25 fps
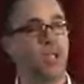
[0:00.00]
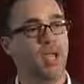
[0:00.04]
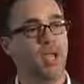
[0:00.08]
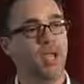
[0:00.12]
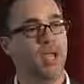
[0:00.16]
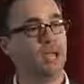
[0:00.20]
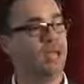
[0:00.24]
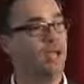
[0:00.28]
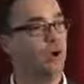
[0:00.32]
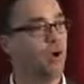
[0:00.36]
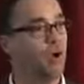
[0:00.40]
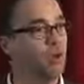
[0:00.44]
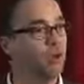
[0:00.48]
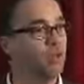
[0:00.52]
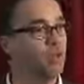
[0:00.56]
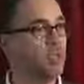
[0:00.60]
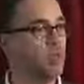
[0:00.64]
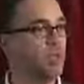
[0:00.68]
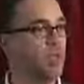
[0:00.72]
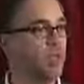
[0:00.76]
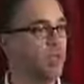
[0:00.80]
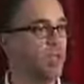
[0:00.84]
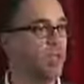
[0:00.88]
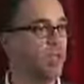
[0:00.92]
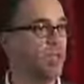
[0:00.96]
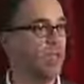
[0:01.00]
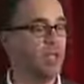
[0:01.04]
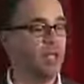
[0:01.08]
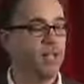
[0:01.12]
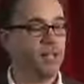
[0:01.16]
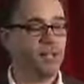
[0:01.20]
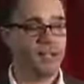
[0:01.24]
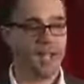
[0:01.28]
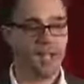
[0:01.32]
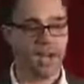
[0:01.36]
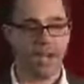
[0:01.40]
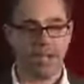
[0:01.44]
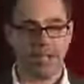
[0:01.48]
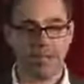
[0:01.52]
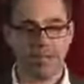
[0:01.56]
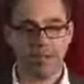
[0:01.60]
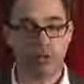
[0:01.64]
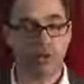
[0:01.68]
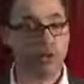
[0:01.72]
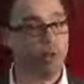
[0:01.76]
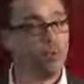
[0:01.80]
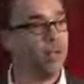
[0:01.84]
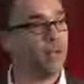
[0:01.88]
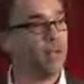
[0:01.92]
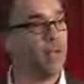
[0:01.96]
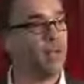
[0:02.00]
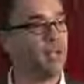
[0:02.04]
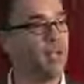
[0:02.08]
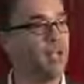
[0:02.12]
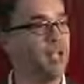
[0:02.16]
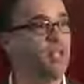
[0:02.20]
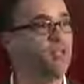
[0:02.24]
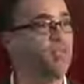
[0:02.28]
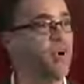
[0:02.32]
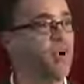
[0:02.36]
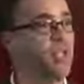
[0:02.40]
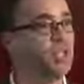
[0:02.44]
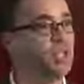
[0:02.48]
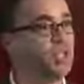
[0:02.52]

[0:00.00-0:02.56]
And the only way that I can do that is by